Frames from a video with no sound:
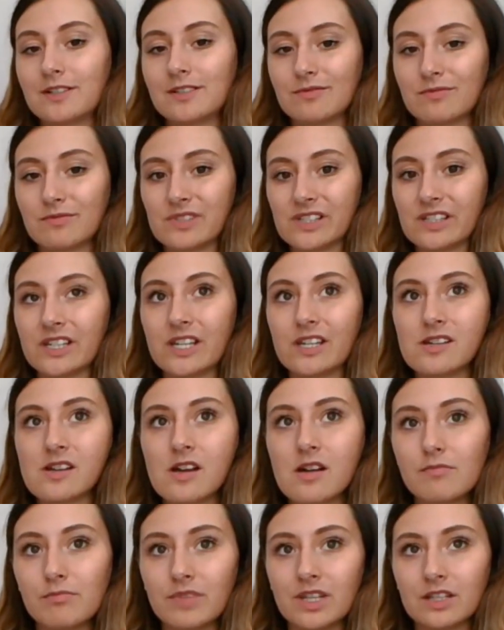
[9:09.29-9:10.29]
Really
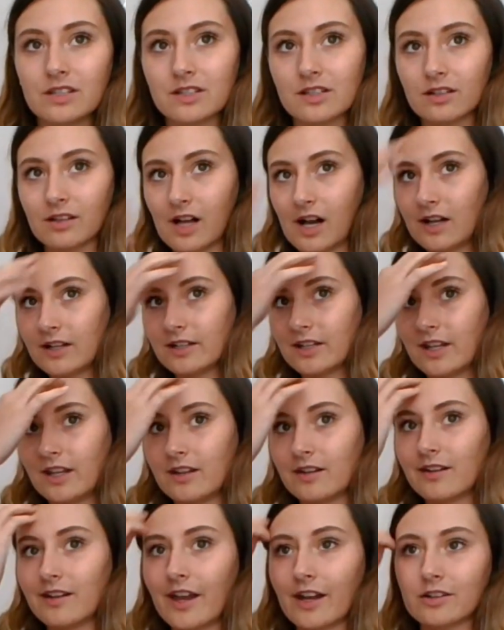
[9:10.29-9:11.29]
means a lot, and
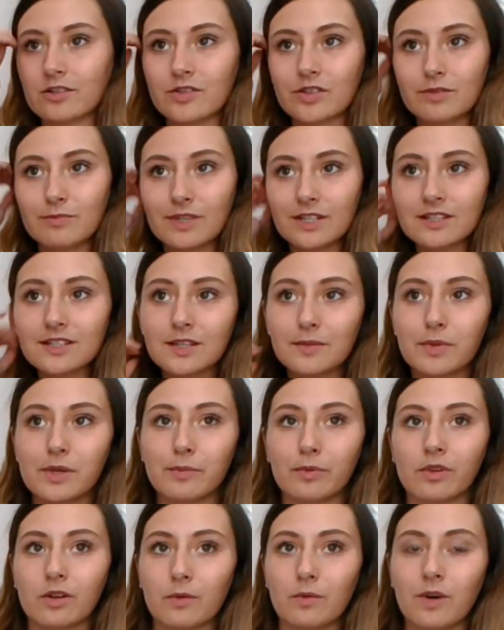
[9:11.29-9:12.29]
it actually means that
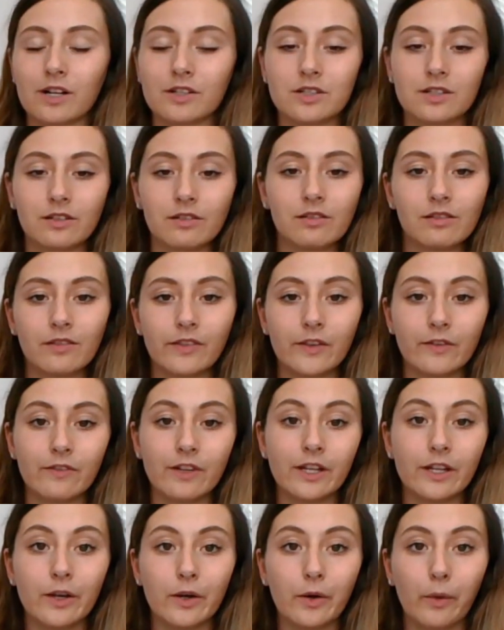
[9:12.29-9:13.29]
people are watching the
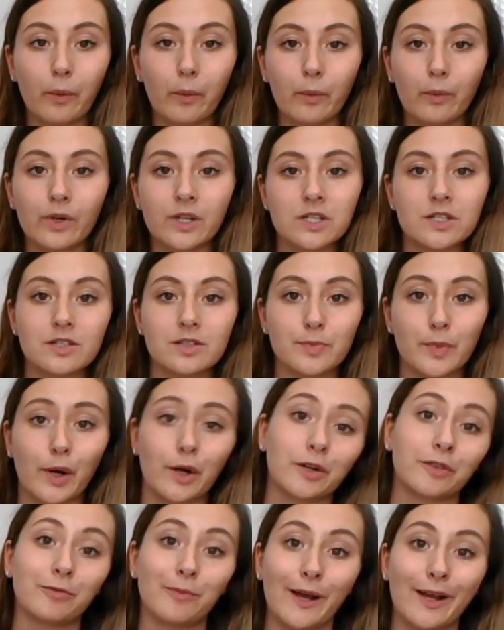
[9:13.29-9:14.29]
video, which is part
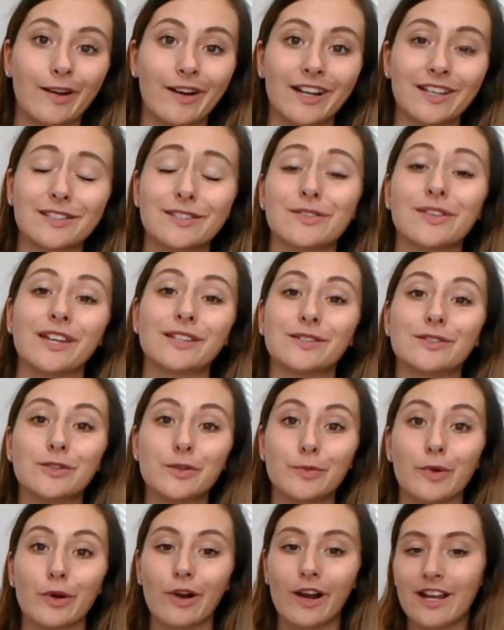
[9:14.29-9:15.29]
of my grade, so that's
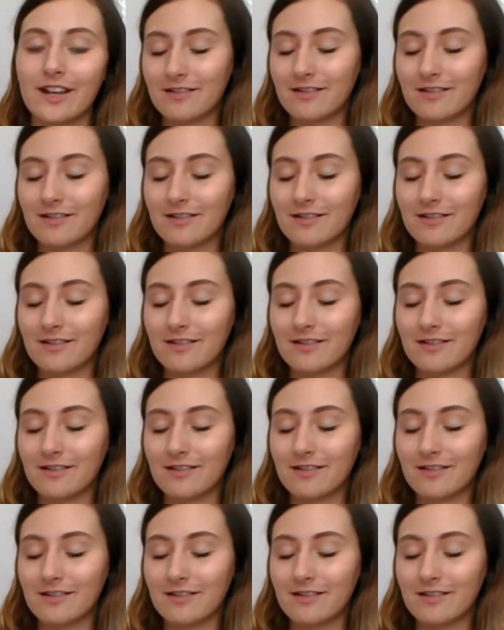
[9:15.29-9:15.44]
super great.